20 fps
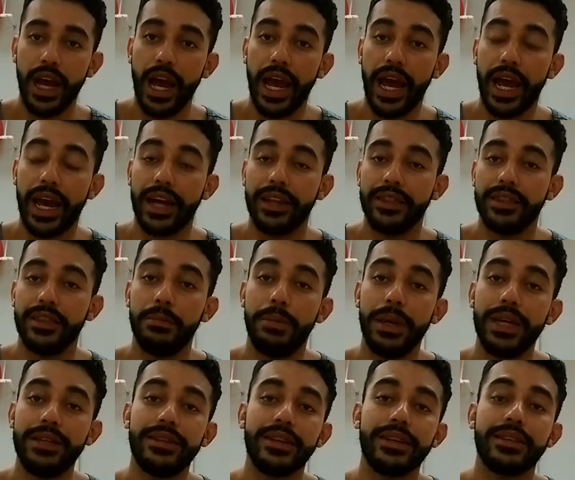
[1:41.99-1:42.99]
And the
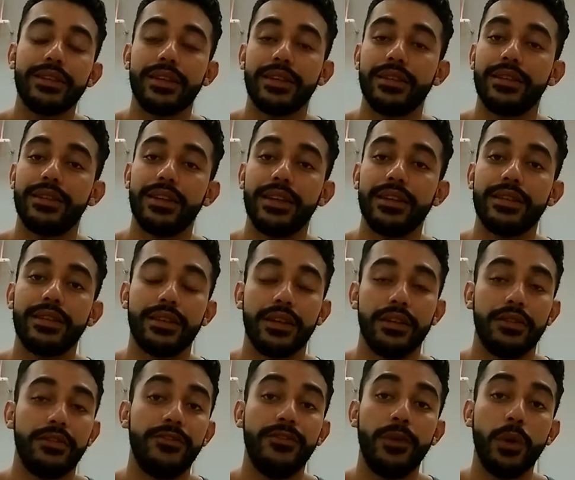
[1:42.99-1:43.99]
basics consist
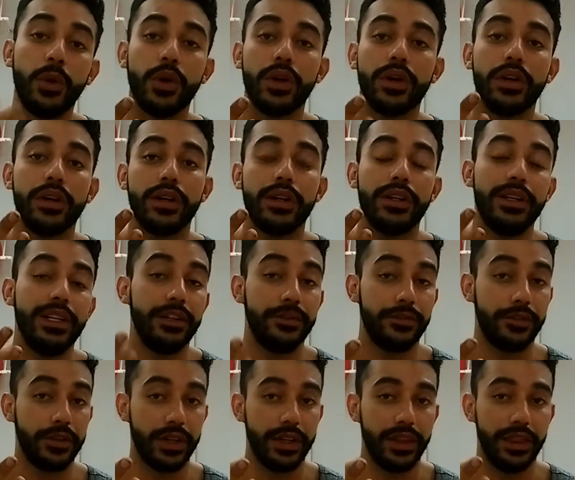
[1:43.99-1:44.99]
of 4
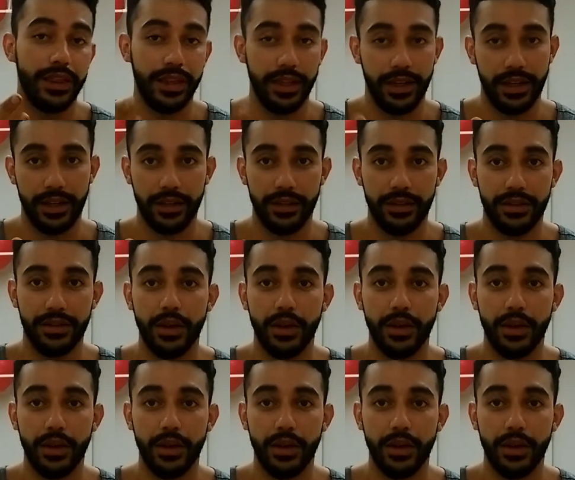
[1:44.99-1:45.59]
different things.